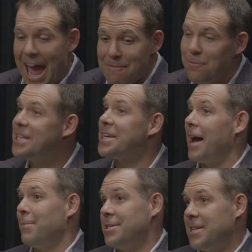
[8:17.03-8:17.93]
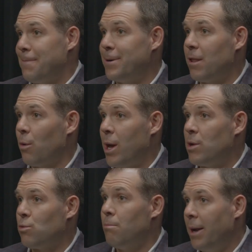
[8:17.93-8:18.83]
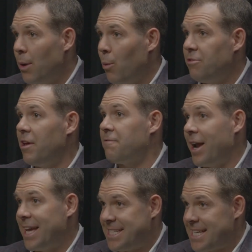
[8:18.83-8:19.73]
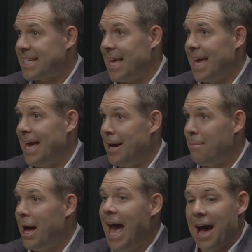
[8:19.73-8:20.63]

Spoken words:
every time I'd step into the weight room, Monday, Wednesday, Friday, 6 a.m.,